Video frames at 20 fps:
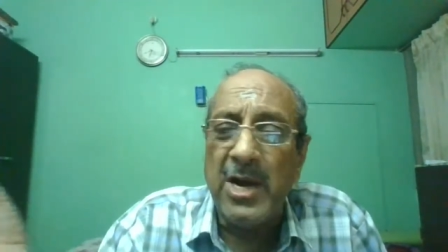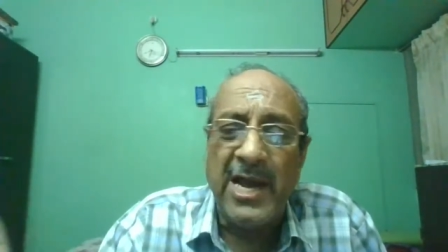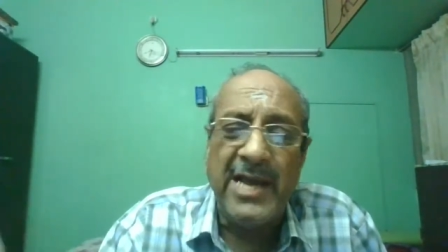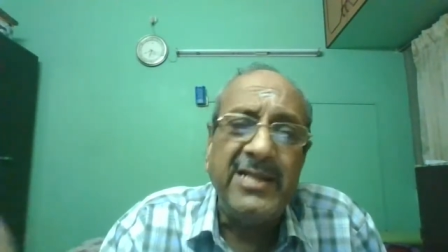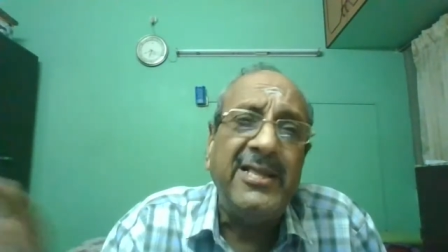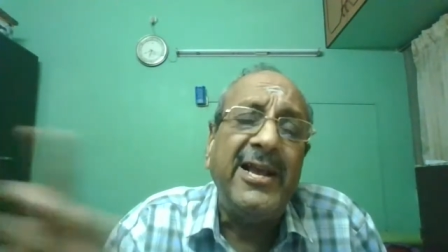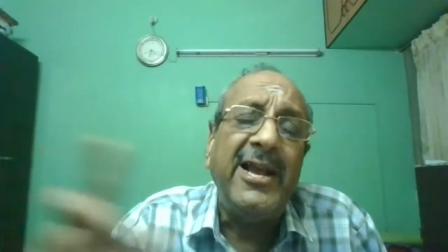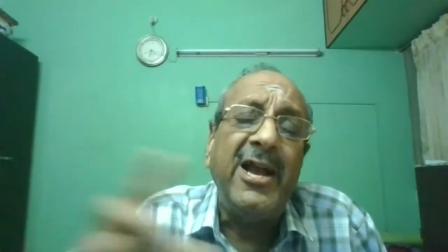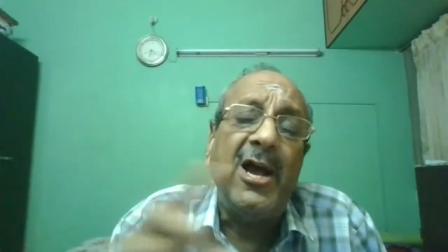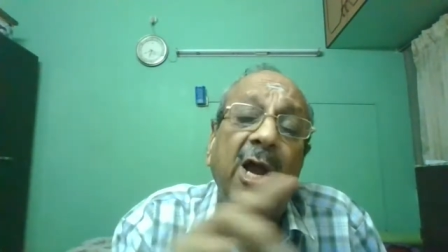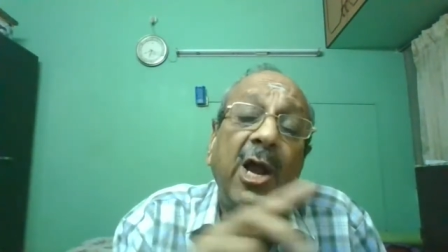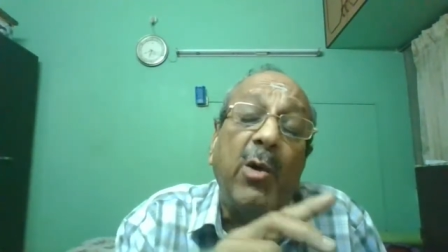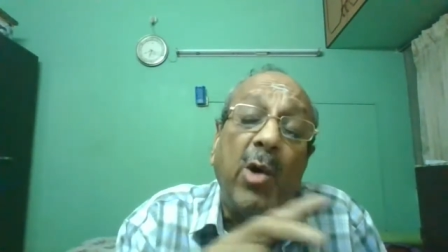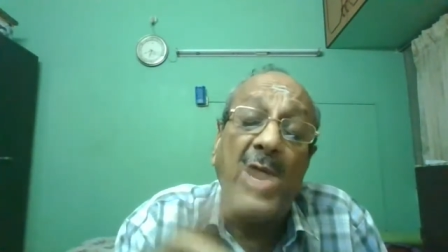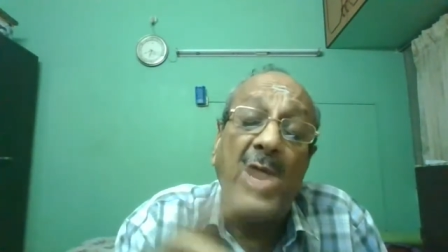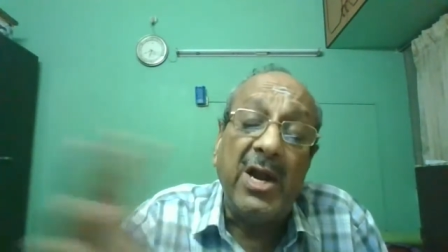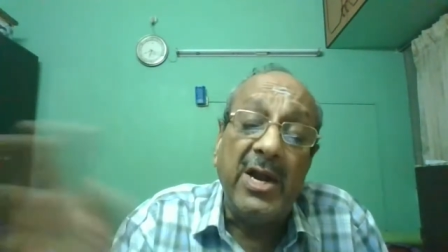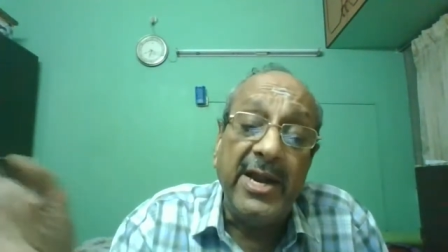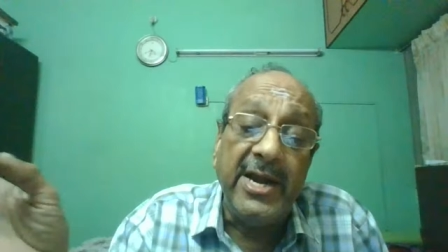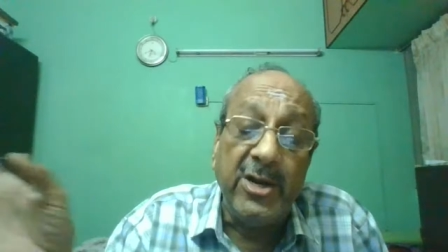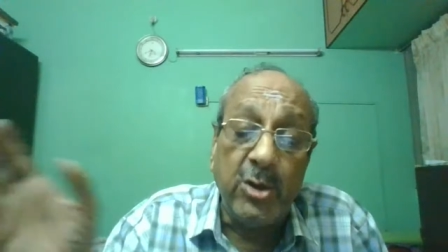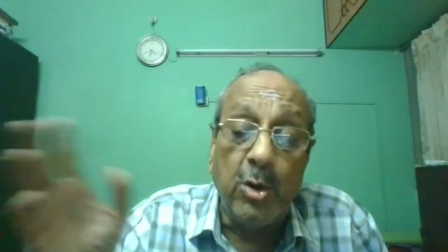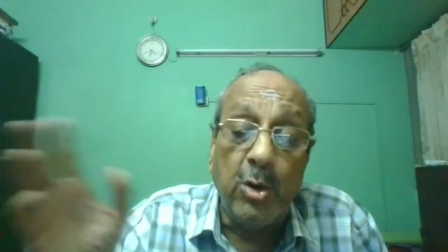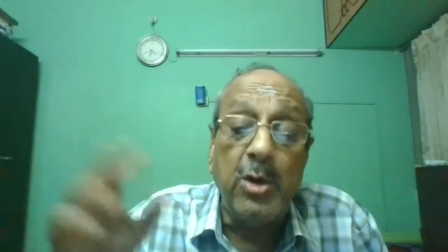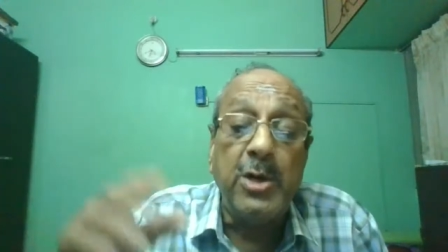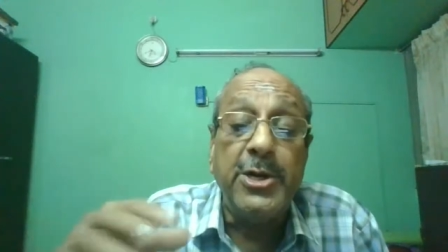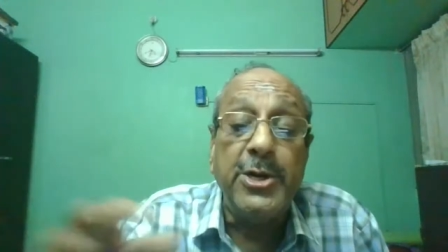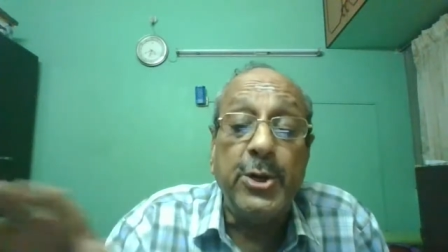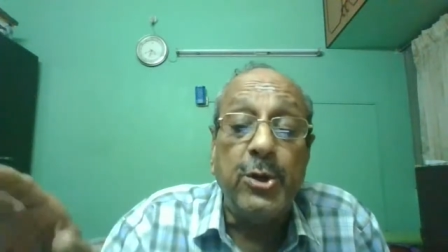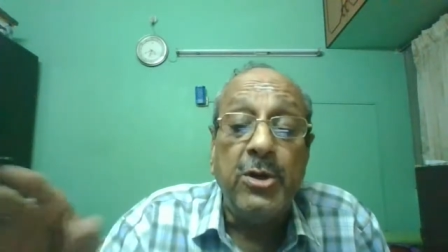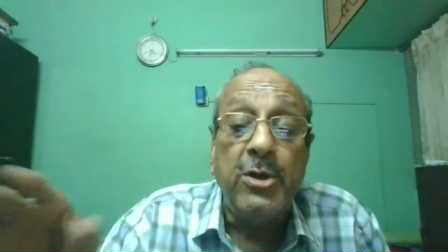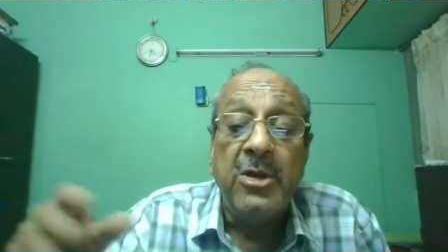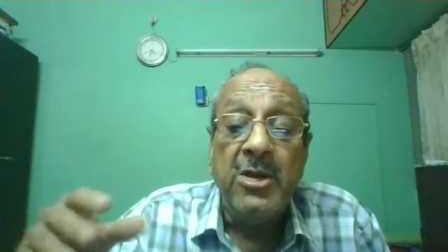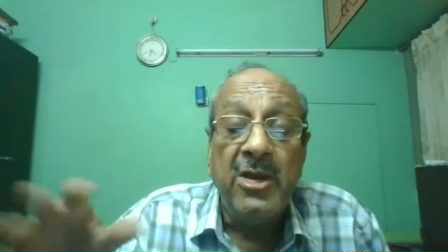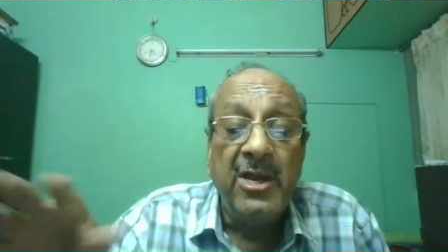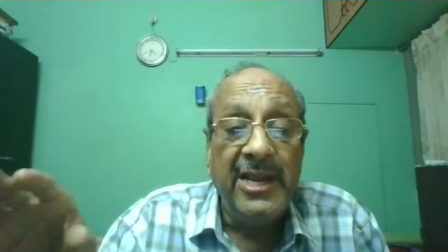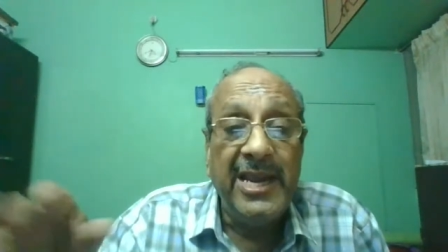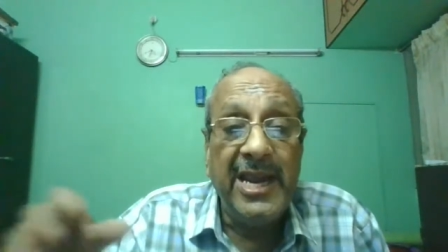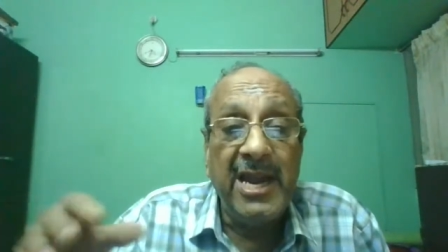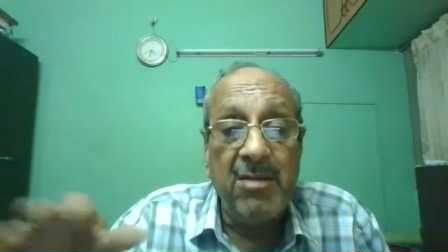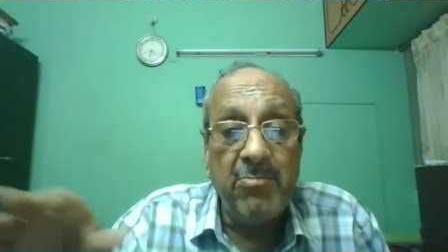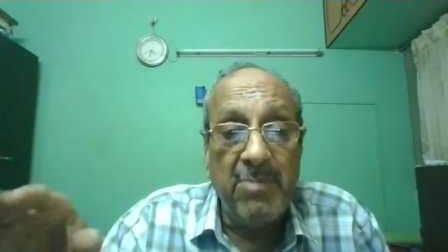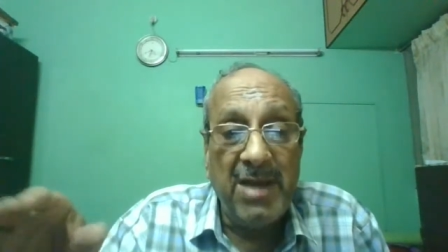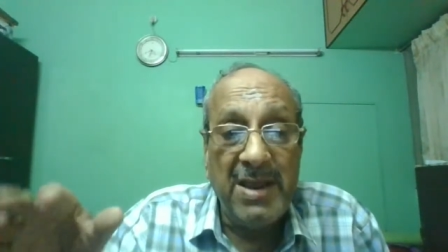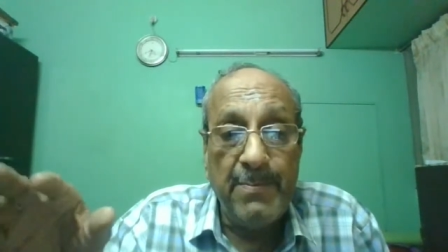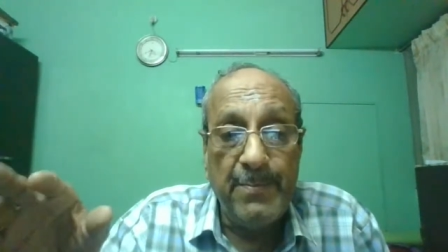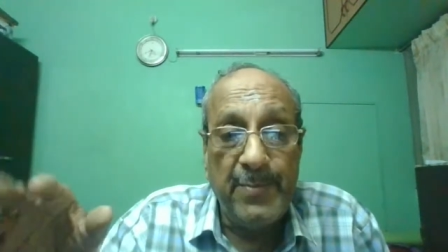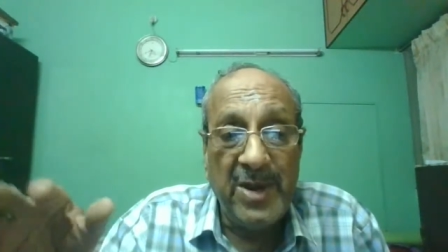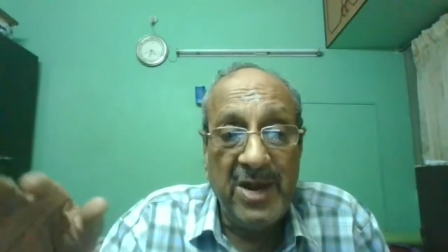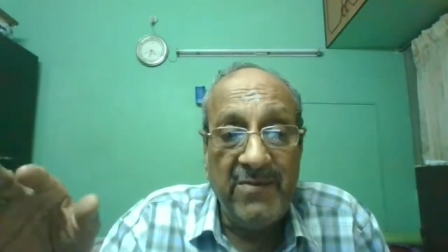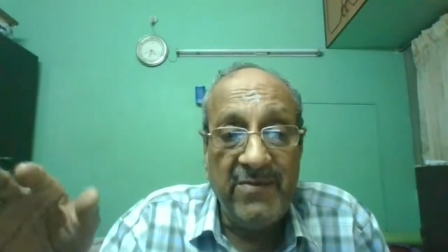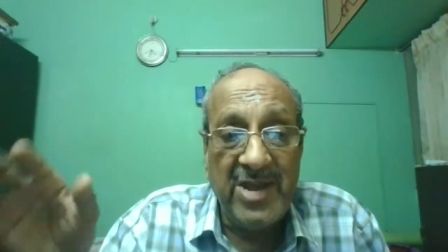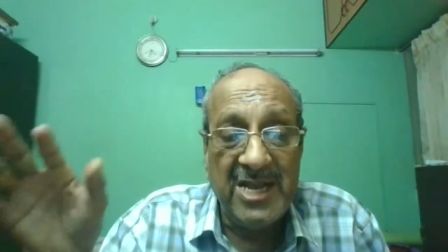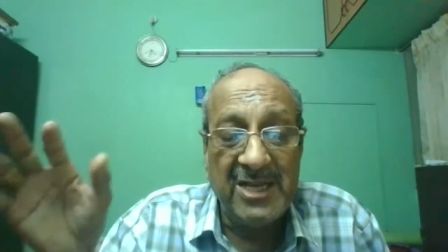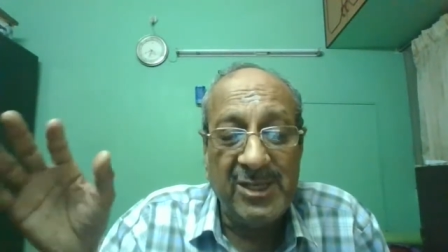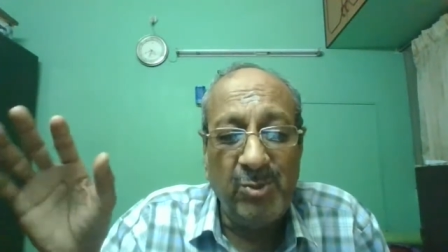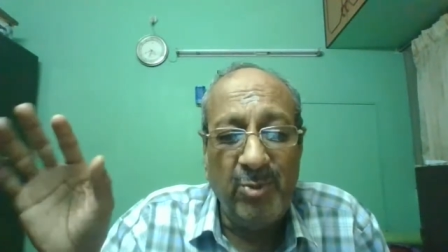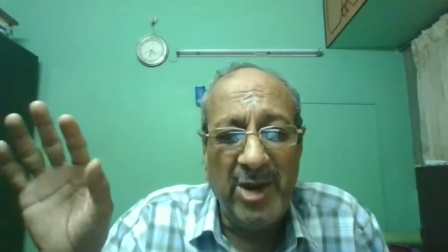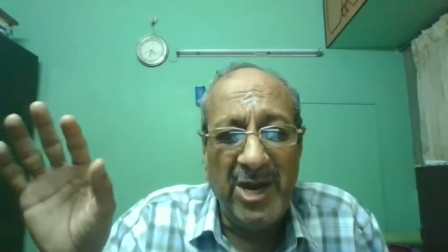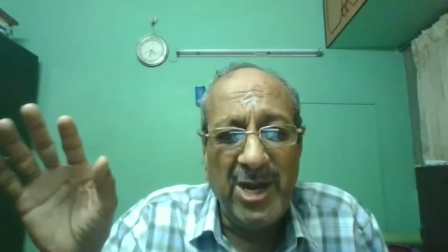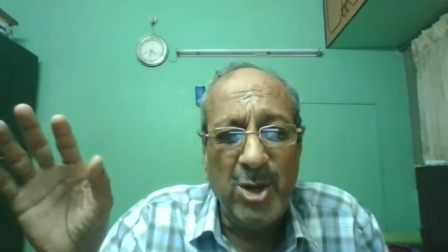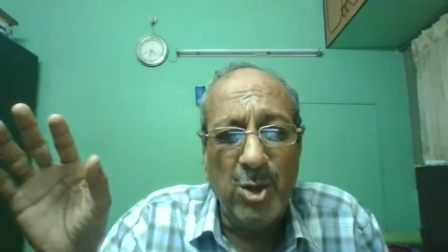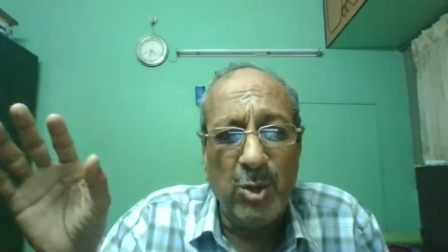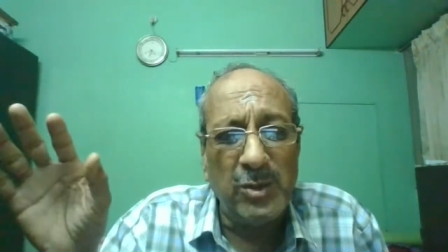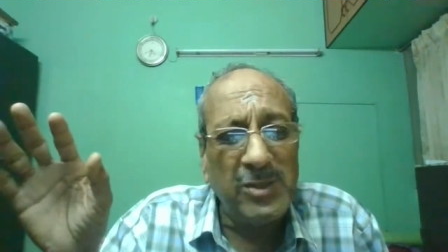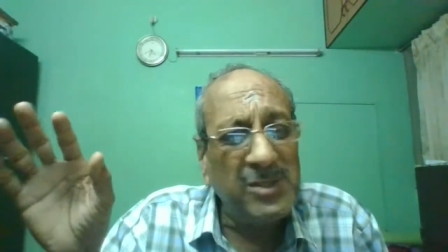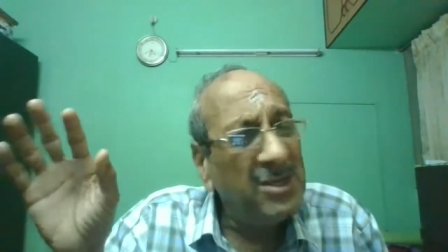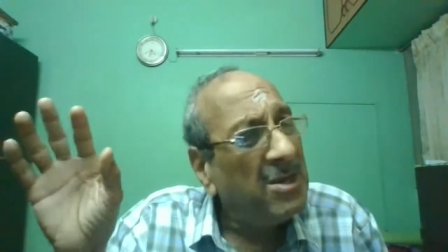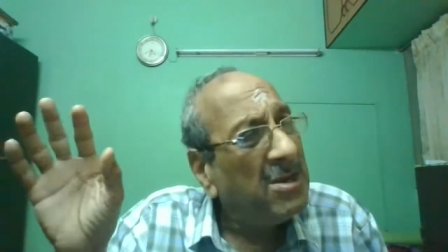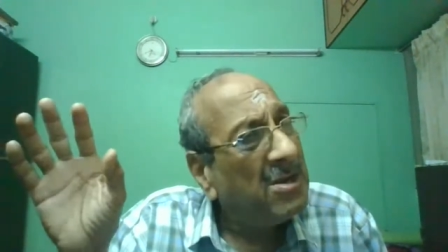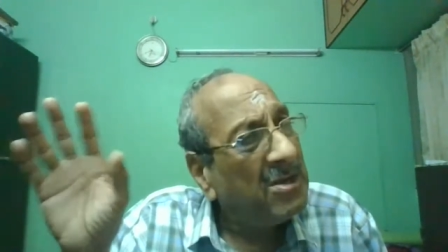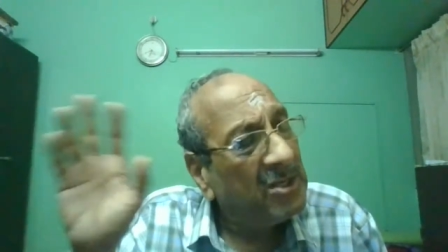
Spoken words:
I think I have already told you in my previous videos.